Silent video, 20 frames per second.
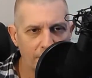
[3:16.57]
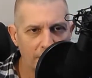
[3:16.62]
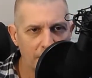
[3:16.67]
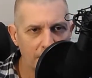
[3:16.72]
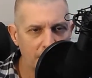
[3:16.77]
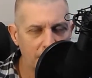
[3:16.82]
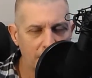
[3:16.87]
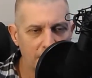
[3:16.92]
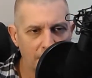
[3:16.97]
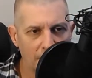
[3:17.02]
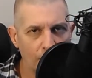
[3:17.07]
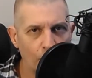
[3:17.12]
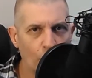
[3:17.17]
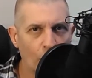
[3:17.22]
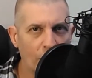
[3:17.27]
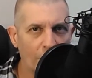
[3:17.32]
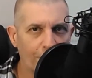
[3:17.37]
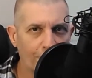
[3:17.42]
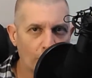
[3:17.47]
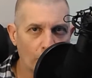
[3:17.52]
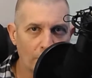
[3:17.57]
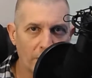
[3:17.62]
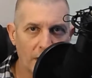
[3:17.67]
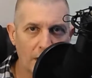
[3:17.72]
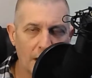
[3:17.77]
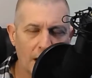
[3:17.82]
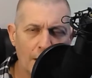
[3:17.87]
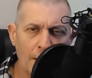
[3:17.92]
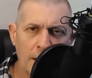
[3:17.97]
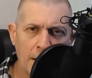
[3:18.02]
It just didn't work for
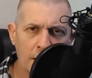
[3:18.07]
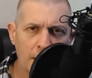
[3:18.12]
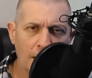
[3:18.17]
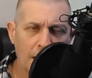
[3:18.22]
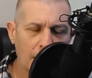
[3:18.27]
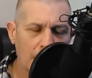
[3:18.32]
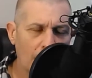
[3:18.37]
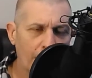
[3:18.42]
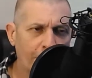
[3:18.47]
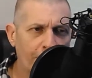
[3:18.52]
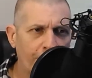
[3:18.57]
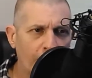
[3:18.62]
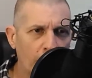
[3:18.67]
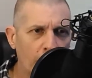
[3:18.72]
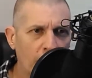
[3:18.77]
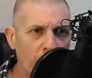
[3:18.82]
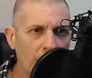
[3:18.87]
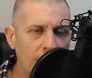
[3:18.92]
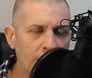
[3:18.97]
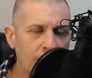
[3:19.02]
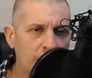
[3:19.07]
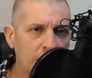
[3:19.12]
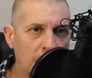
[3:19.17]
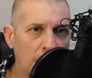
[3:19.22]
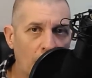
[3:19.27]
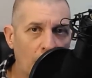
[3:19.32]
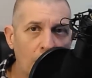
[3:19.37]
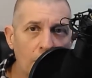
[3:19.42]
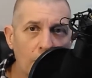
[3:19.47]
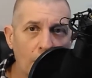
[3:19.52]
me. I coming from a
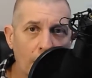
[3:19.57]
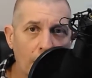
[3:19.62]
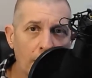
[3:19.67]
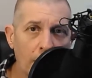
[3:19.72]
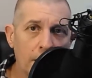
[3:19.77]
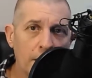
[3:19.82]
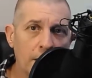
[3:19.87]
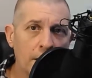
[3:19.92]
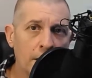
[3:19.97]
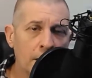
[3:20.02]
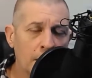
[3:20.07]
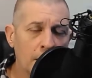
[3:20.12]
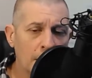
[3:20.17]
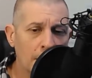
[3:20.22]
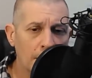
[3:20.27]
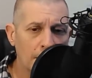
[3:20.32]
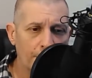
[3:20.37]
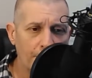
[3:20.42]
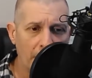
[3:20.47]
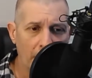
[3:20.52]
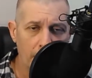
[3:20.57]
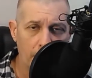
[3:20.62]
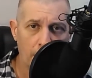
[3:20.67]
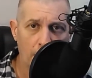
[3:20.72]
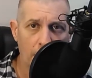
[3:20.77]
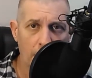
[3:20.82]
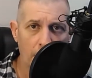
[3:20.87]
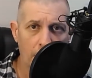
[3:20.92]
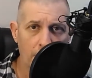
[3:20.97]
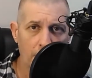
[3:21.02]
songwriting
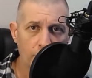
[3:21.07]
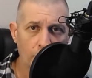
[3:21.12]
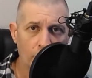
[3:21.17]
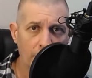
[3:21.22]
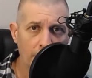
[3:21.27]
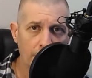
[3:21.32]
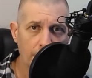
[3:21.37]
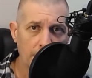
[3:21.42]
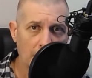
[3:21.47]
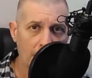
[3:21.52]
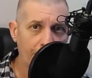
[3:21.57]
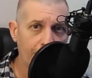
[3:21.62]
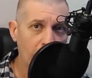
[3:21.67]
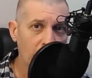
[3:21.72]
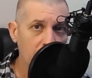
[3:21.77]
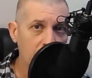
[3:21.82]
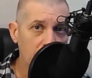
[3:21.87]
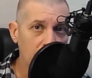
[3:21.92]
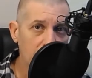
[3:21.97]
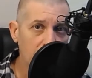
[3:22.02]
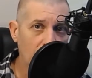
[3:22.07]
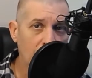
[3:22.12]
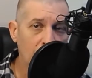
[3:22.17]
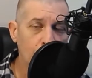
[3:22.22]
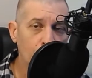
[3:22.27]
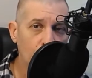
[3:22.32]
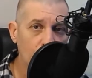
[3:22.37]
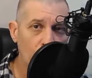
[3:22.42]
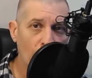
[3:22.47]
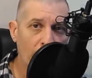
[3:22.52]
background where I've written
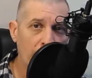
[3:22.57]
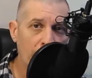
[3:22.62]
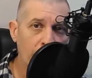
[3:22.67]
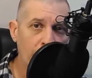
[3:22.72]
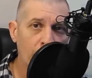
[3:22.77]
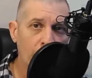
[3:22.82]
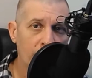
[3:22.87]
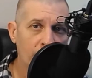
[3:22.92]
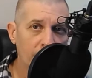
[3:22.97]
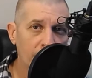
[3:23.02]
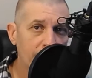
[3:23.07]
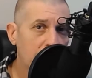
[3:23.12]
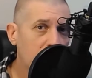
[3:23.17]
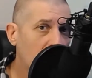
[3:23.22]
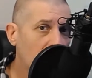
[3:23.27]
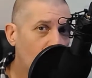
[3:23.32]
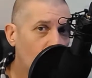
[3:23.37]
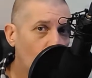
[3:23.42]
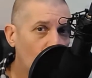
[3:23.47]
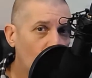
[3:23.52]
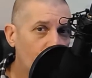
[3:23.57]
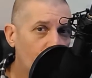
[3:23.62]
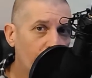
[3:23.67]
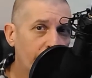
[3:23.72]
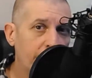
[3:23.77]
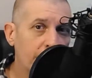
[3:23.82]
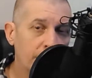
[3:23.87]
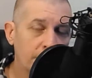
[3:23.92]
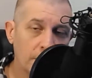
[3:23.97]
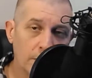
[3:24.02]
songs through Grammy winners and Dove Award
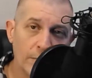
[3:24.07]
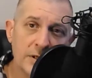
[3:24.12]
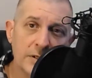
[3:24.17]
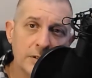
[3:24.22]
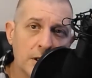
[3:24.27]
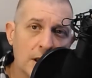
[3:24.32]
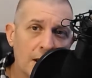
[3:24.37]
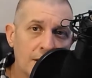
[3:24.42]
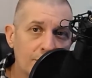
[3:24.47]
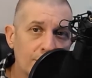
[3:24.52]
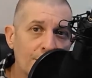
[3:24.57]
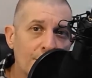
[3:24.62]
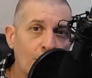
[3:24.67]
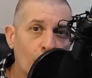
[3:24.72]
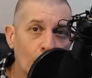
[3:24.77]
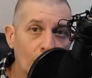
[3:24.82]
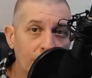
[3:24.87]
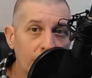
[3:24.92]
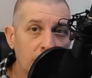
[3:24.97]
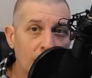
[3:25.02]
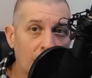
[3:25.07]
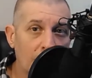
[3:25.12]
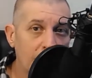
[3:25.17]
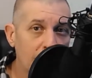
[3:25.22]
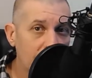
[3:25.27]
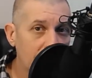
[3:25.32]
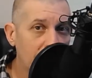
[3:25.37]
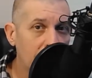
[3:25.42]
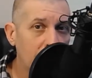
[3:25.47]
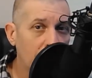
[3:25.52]
winners and a bunch of guys with #1
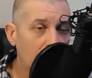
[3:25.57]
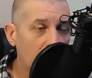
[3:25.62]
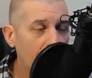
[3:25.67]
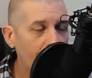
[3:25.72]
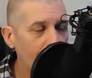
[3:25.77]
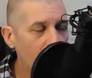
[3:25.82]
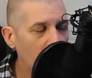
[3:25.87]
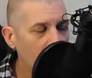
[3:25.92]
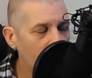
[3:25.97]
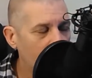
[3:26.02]
songs and stuff.